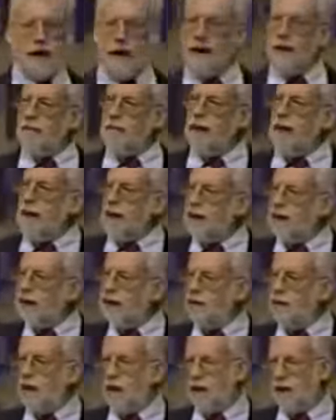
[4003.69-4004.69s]
named
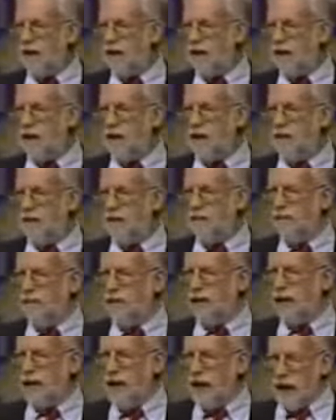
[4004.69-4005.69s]
Annie Crooks
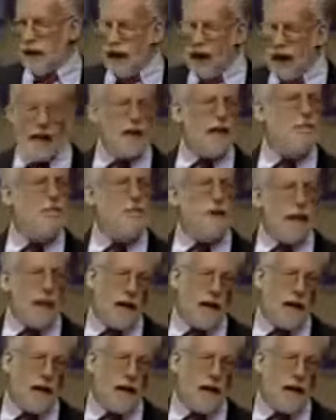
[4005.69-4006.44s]
and he